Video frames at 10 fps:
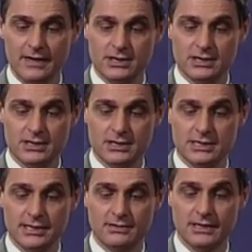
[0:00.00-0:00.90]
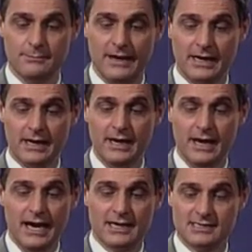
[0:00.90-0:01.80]
my shield and buckler
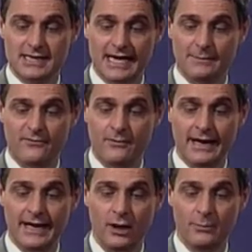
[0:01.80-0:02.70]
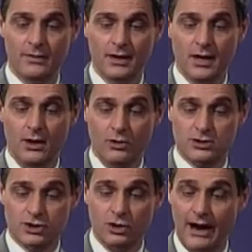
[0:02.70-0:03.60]
and stand up for my help.
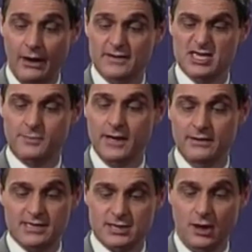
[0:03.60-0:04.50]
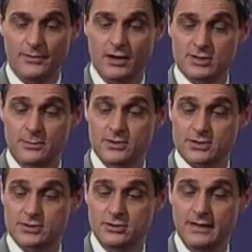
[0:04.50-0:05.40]
Also draw out the spear and stop those who
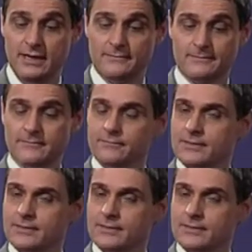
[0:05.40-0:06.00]
pursue me.